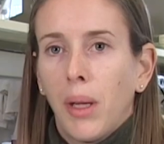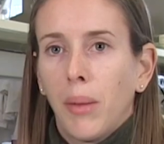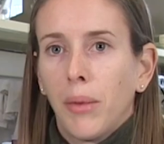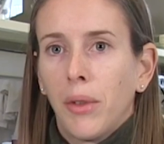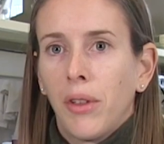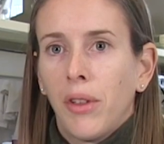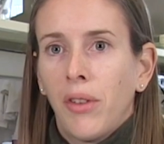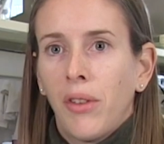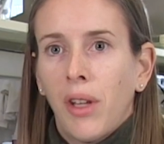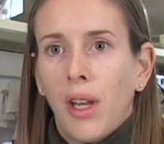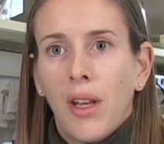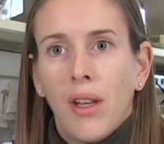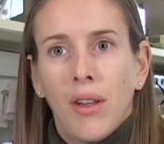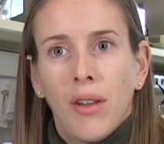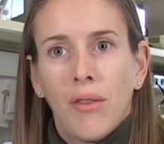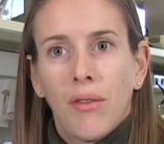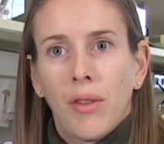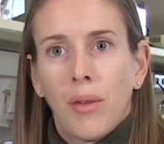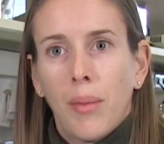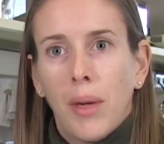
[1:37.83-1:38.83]
be able to
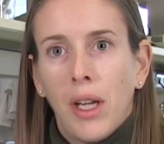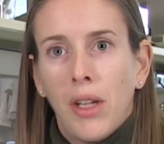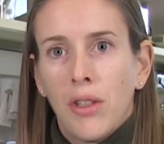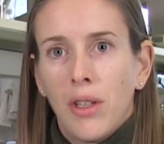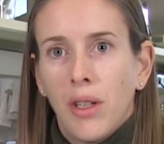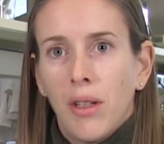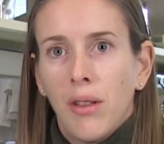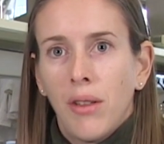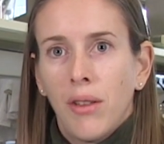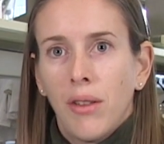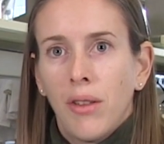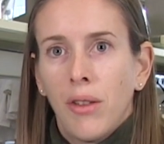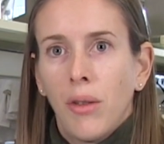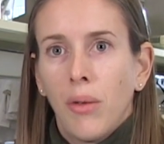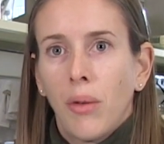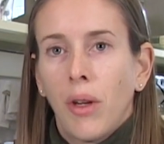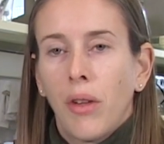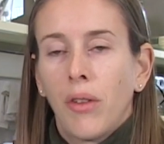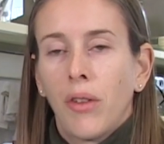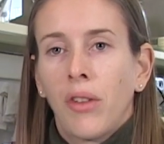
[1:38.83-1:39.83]
send information
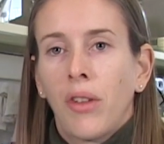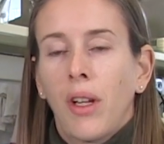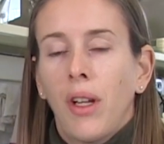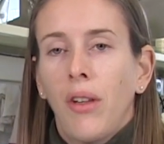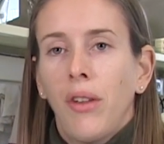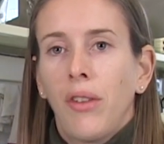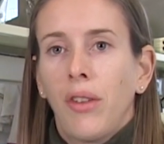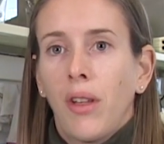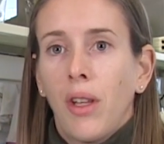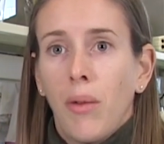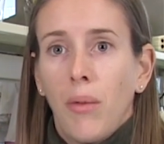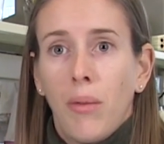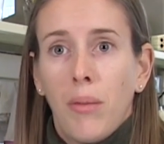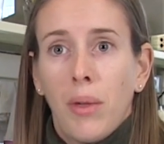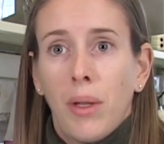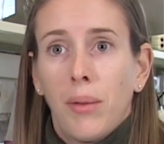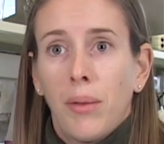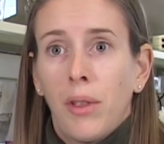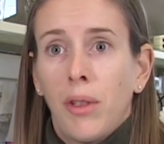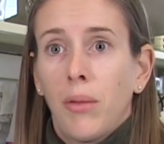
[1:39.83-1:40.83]
to other cells and they
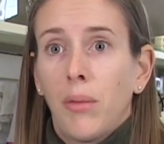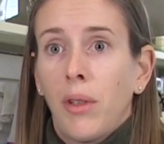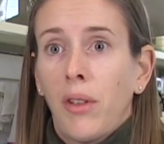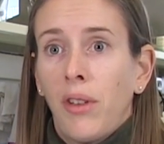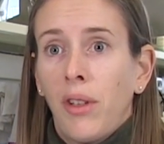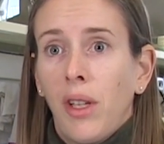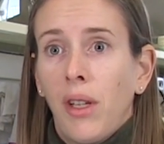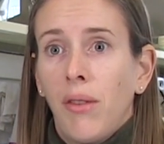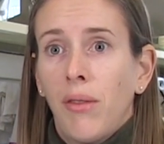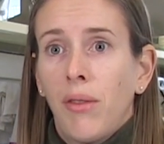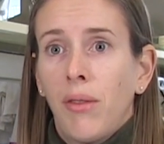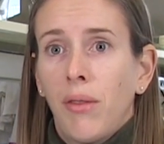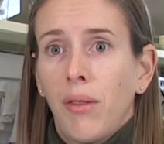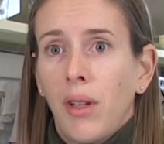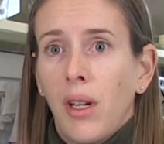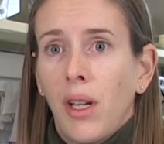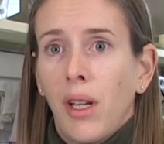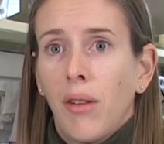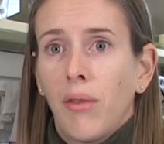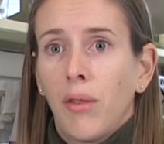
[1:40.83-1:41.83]
wouldn't be able to receive
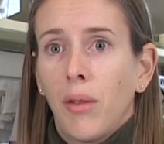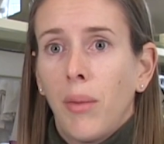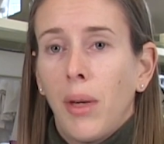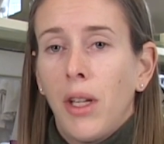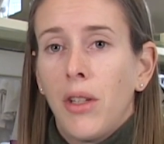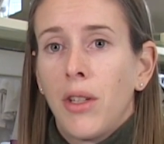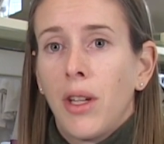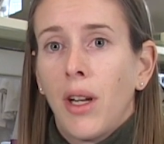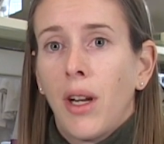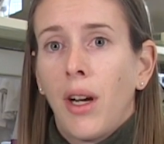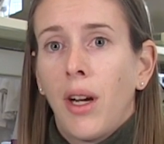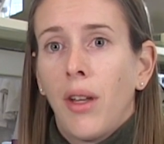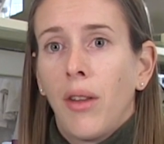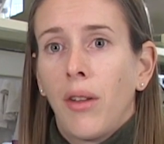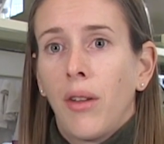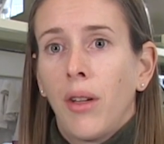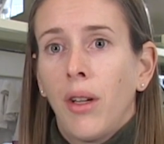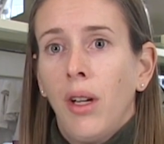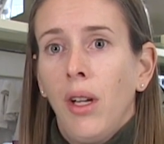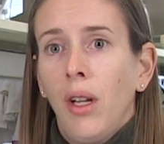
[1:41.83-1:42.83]
any information
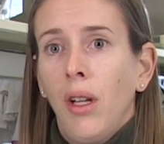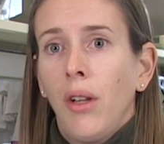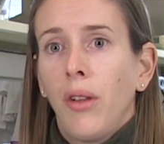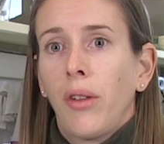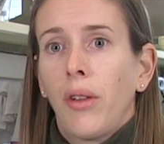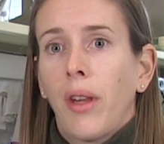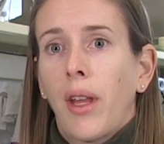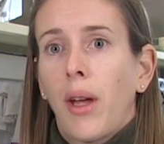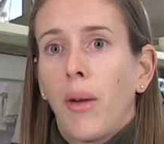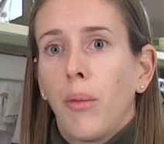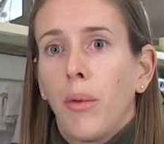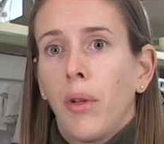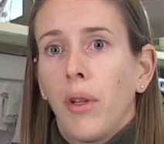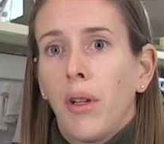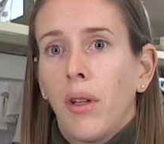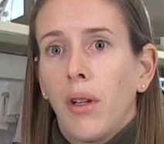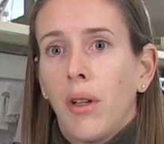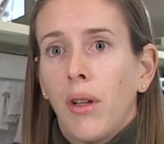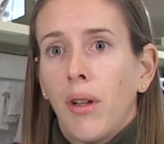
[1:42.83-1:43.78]
either. So that would